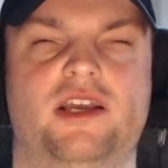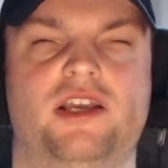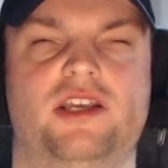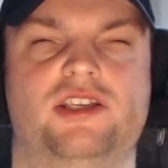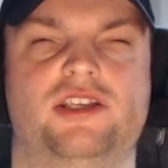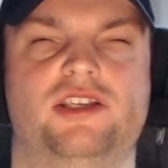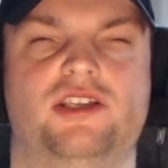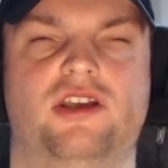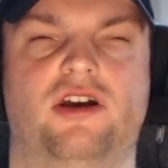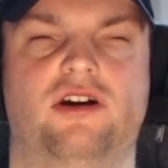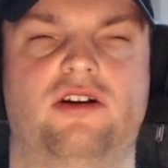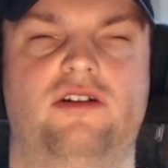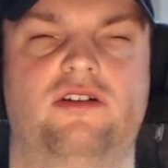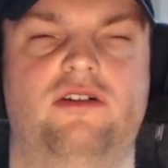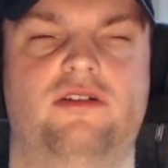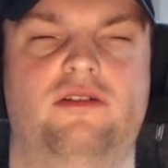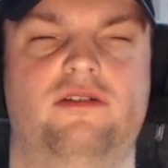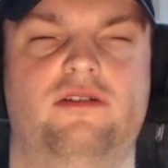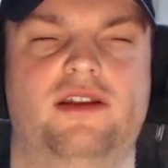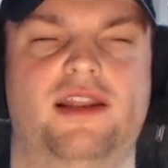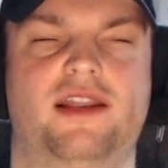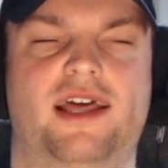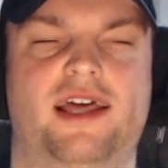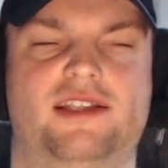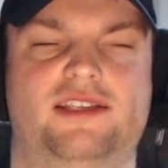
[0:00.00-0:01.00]
So
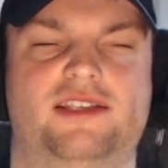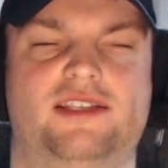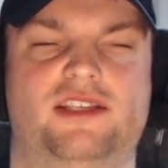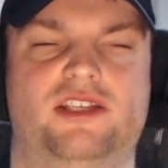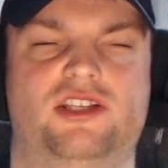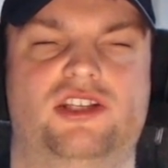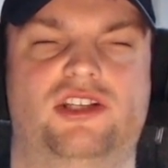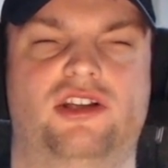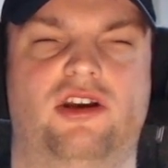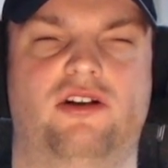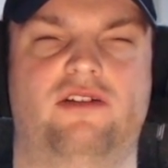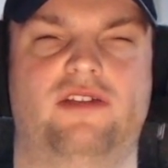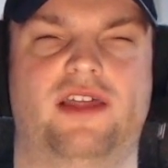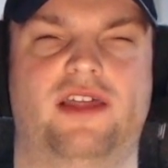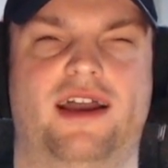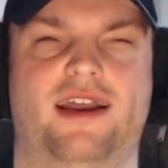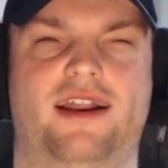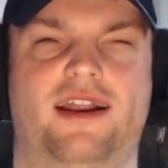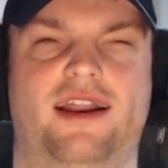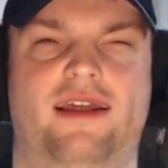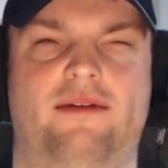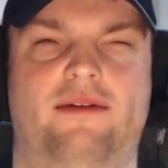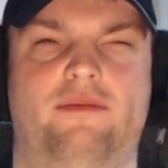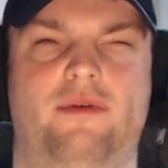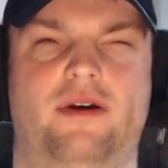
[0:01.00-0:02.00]
let's show that
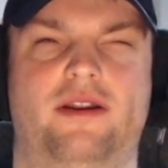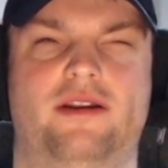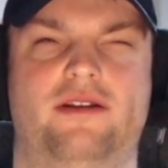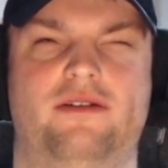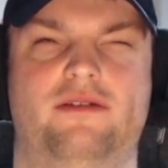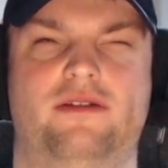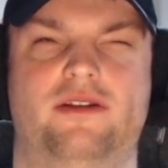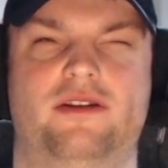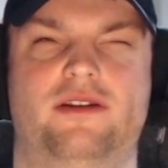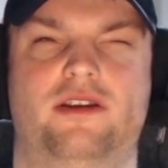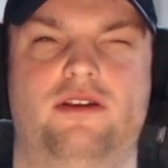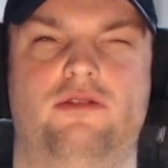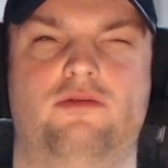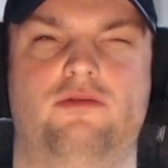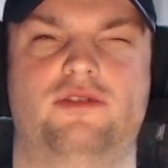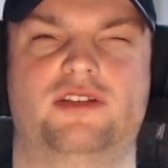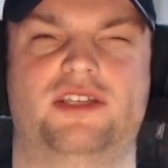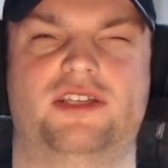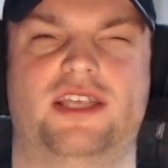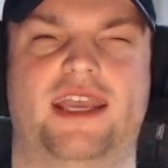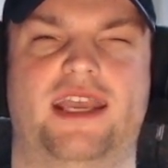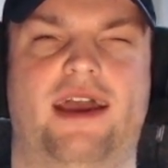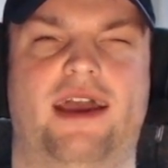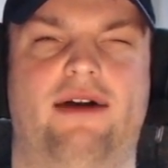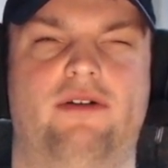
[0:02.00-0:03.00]
clip and you'll
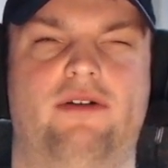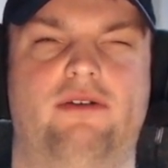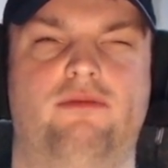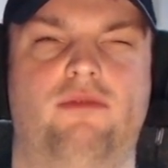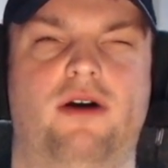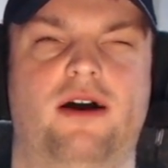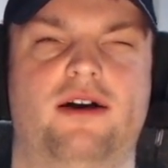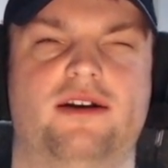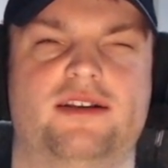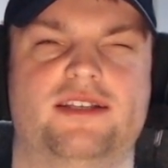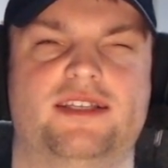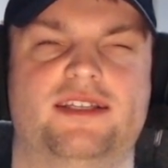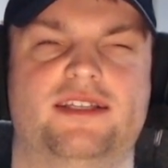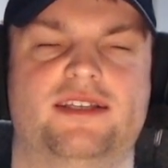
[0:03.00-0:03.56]
see how it works.